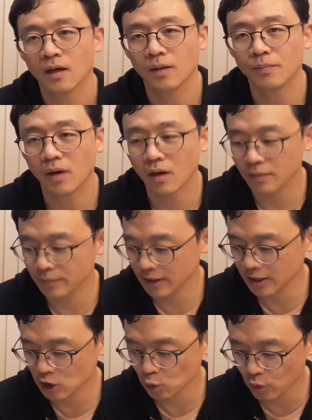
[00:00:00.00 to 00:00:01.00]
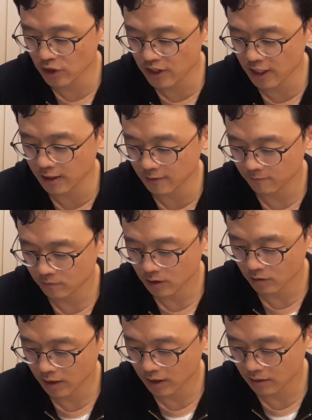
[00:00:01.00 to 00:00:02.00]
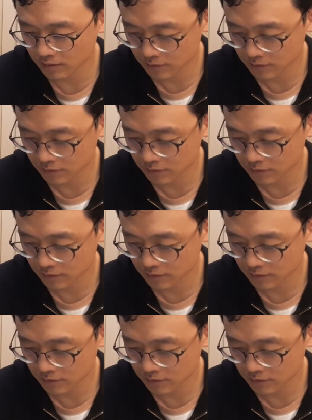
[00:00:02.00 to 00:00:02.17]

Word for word: Among means within, all right?